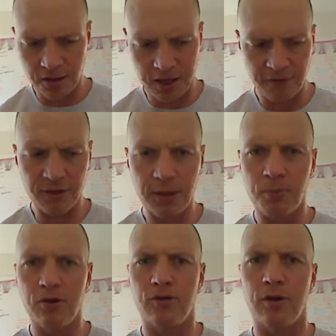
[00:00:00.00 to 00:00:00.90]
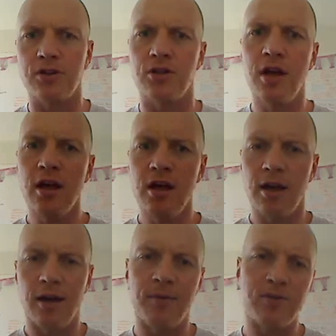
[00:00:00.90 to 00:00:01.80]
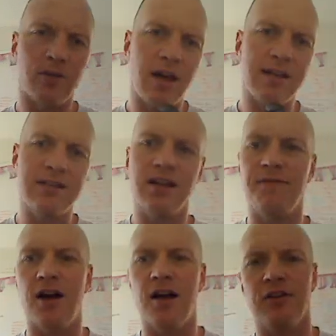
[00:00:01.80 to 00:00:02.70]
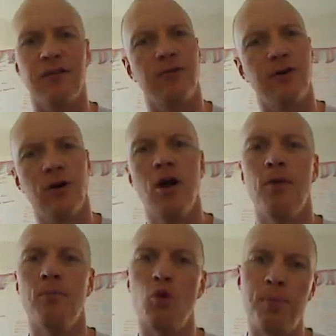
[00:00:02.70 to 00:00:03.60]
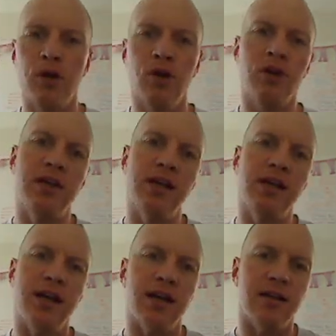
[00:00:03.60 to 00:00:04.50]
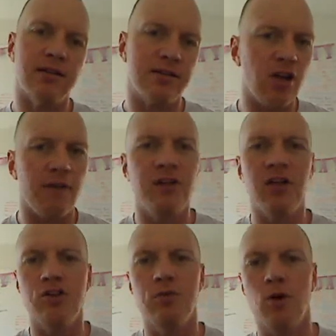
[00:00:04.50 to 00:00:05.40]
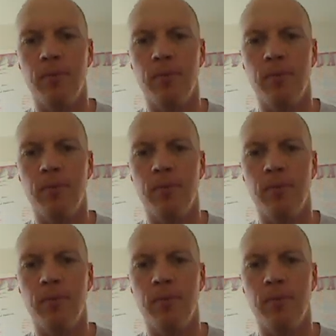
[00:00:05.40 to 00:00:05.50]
definitely improves function. There's a lot of stuff out there for mobility and soft tissue